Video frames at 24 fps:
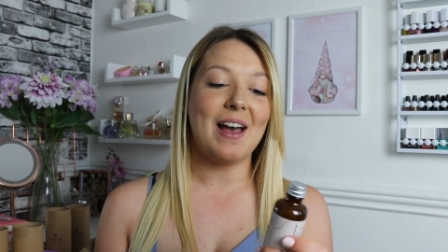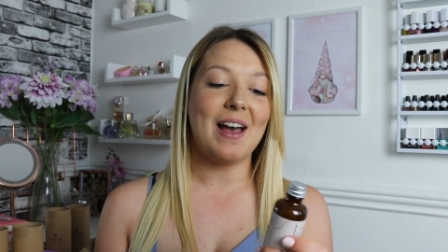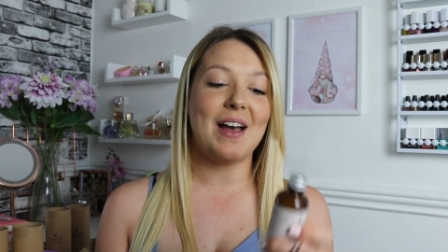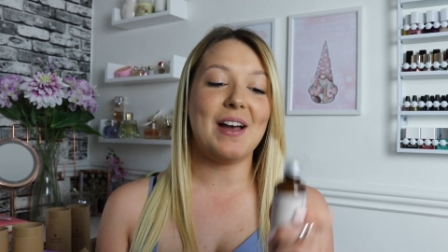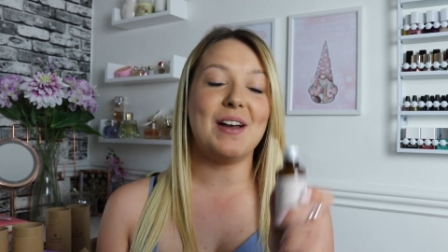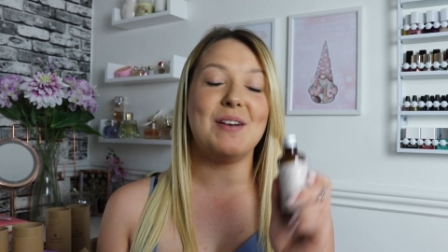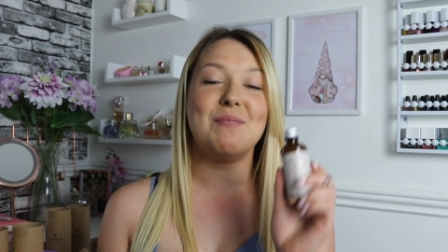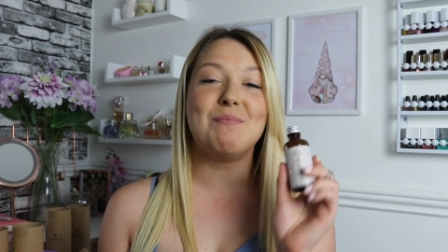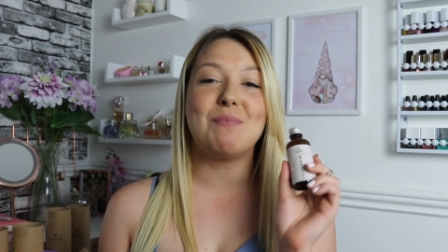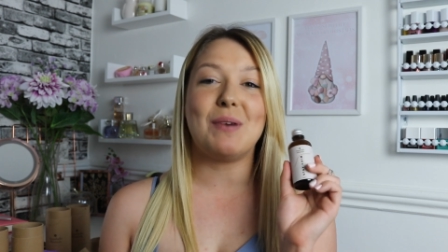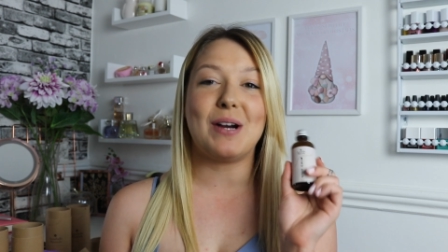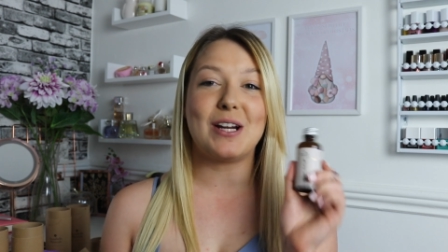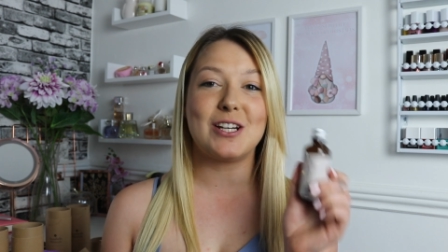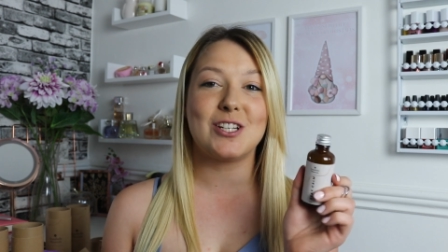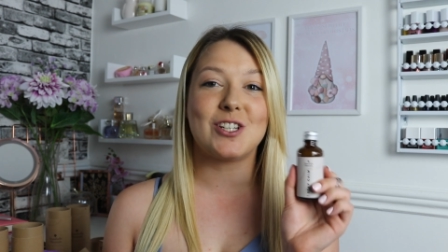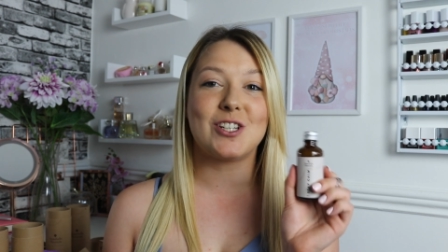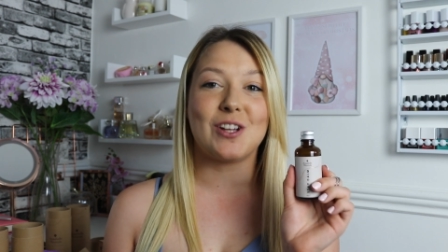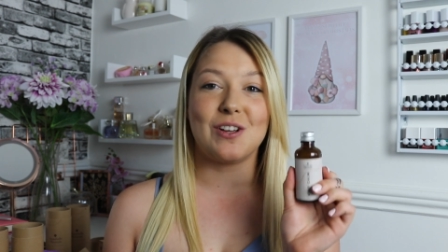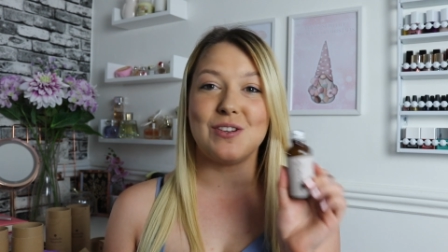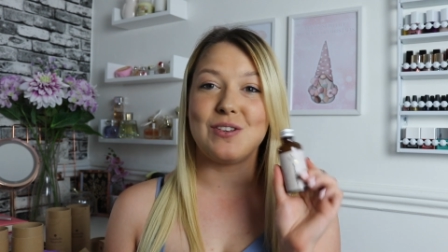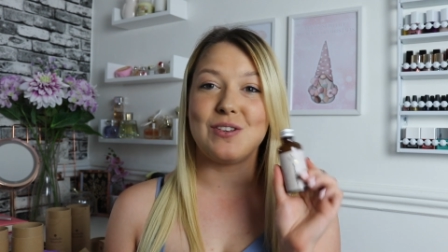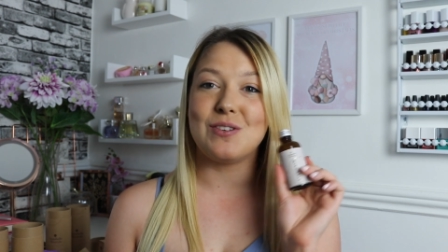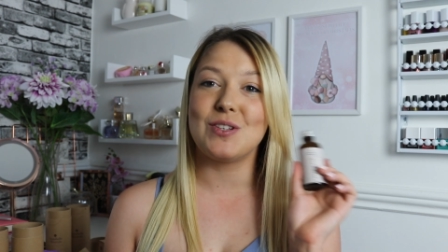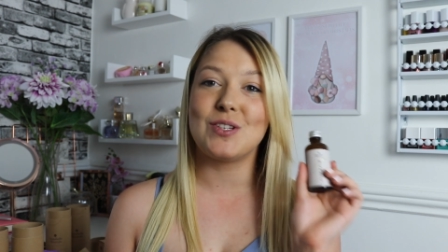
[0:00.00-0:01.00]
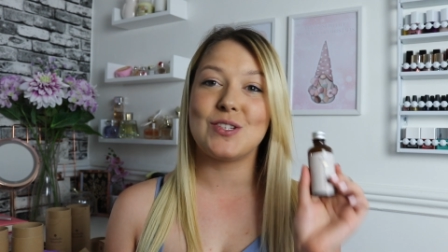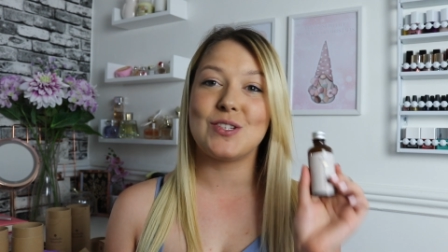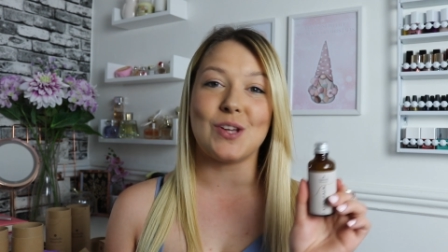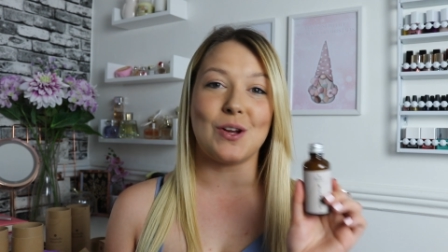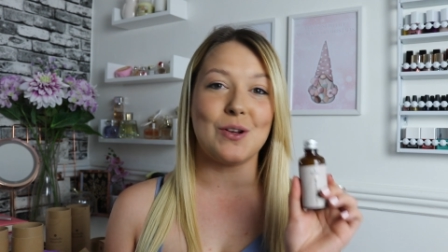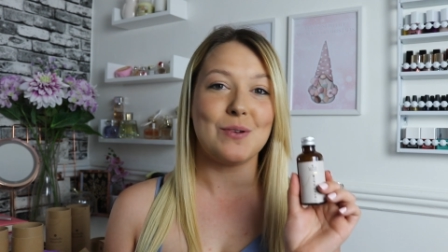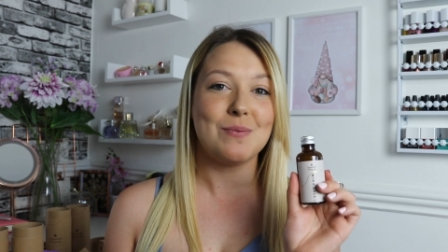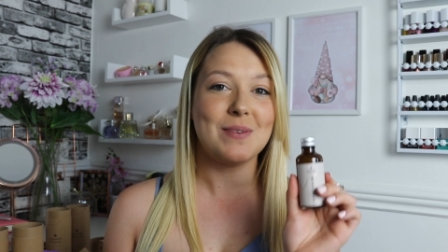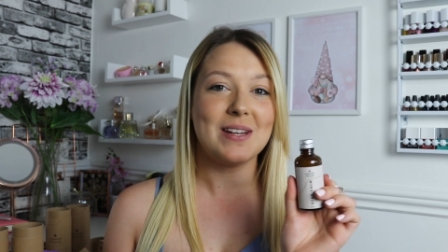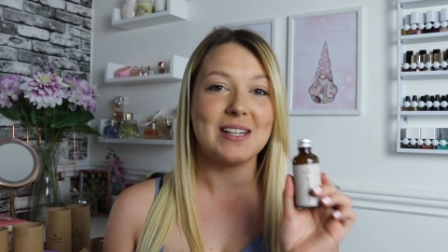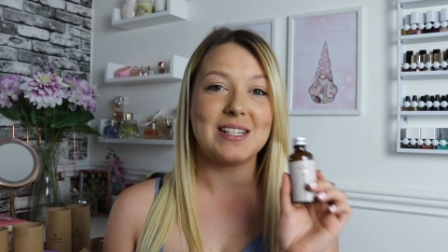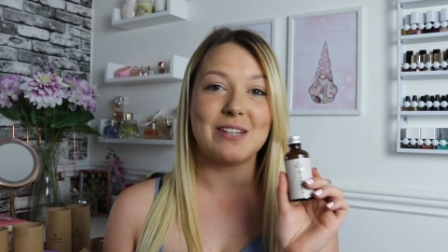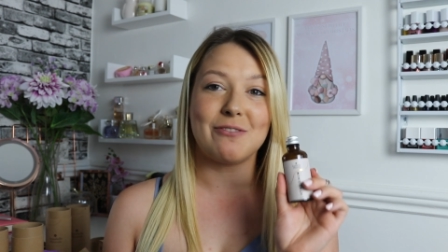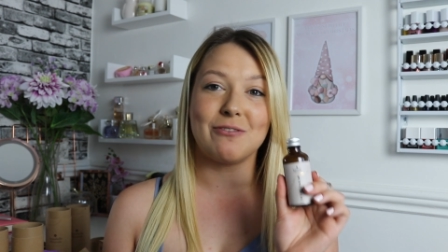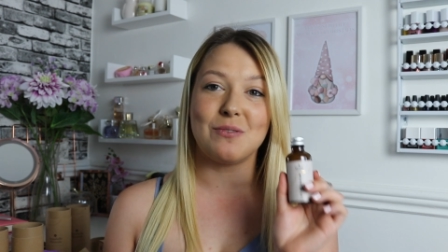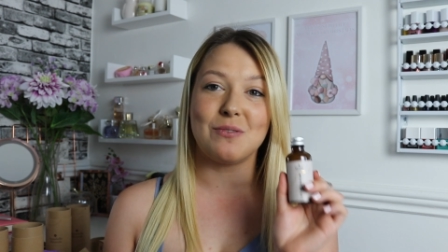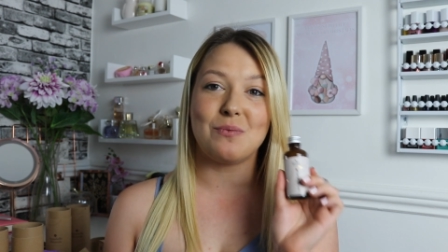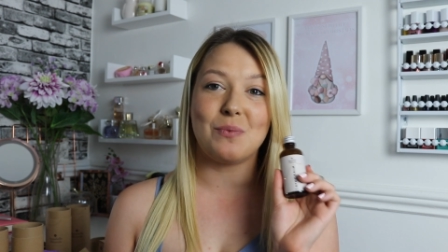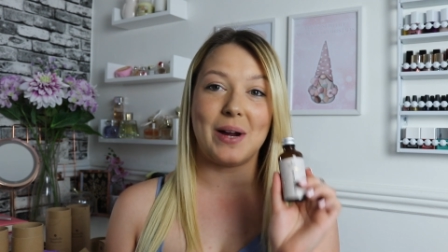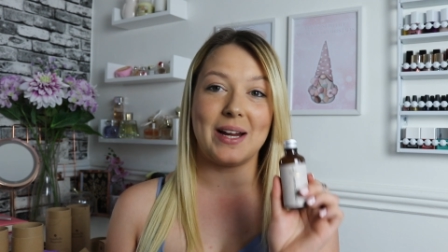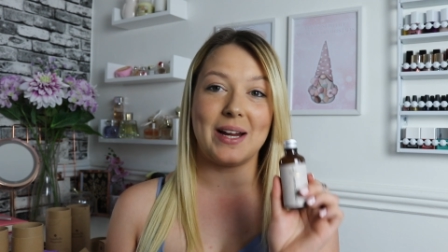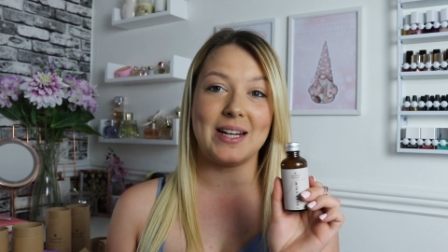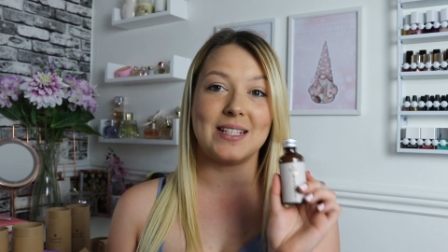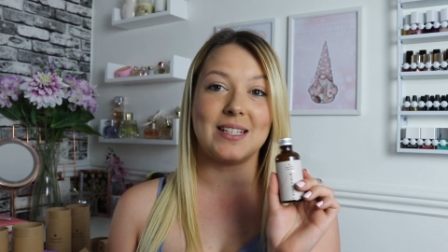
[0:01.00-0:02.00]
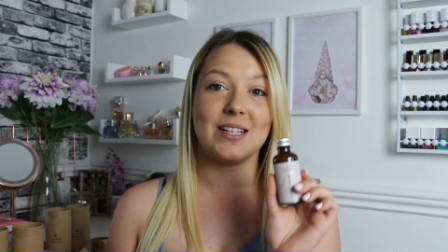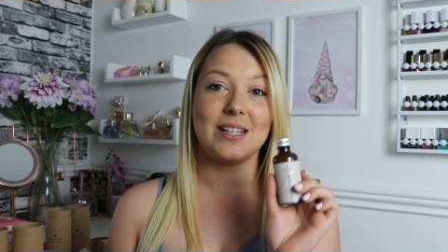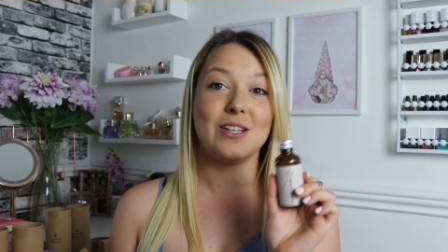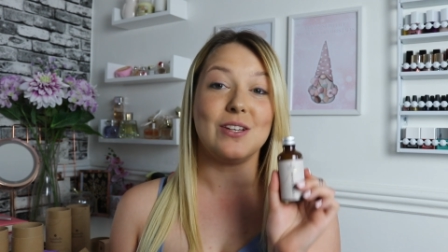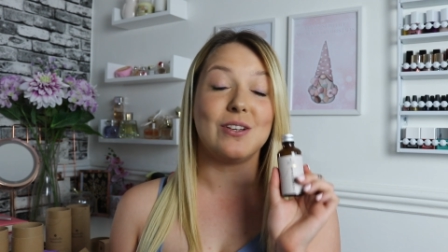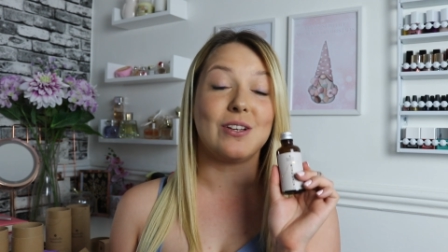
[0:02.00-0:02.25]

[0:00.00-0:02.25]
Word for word: um, but I show you so many different ways that